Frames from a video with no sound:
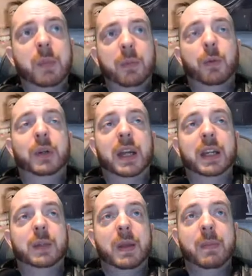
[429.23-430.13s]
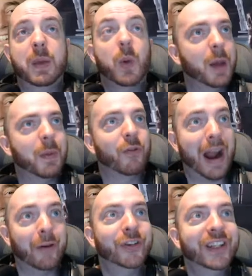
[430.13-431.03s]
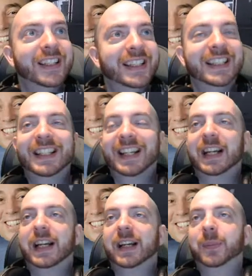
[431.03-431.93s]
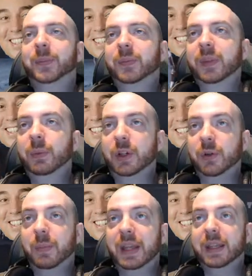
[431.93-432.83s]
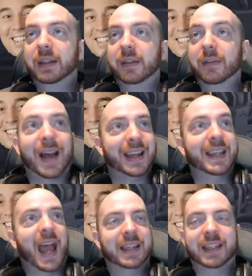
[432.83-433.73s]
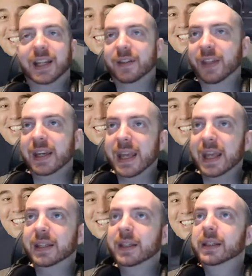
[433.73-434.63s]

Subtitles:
people pretending to be me while I'm around, which would be fantastic if they did.